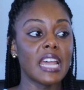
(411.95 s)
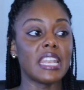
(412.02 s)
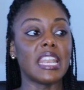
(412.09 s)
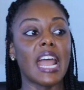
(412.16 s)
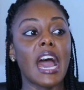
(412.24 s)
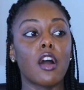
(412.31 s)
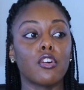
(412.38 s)

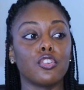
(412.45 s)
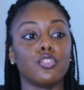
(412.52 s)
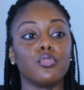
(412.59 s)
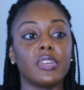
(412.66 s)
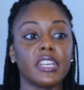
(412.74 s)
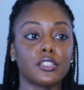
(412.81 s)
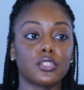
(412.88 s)
now
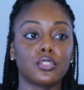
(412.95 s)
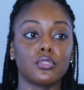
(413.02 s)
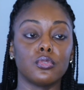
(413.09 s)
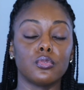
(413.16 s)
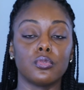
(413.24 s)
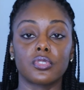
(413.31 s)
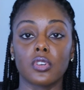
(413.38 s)
you get
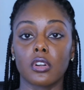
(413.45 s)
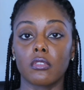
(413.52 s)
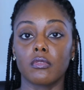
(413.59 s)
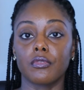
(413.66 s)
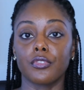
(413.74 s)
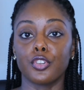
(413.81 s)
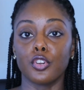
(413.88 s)
to
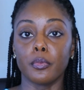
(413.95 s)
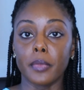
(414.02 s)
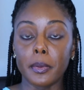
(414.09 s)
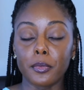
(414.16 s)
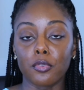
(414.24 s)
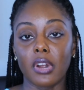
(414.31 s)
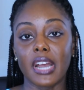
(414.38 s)
start, you know,
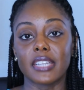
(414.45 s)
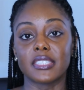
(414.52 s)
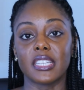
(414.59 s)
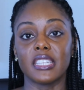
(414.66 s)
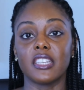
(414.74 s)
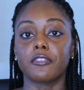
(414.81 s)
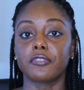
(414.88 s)

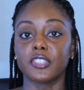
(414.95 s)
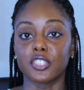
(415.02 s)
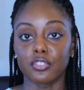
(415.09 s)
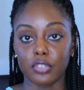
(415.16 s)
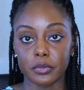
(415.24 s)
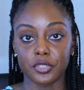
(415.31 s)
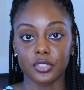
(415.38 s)
memorizing different
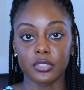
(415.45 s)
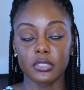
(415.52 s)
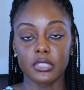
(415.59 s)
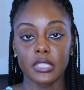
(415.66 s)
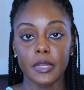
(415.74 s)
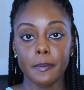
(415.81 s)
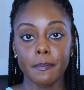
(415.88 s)
scriptures.